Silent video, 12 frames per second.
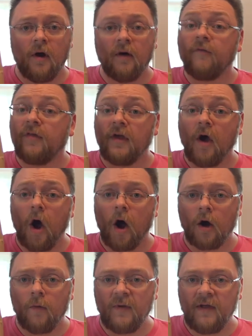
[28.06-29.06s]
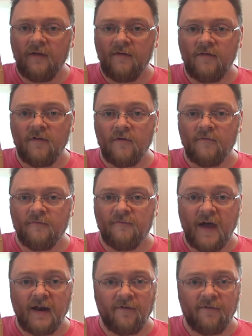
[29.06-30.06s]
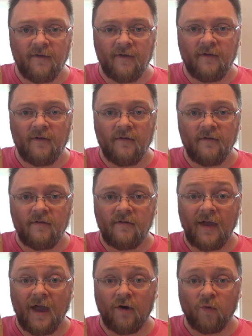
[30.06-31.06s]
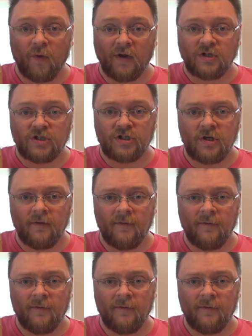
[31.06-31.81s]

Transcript: of the Arby's Venison Sandwich.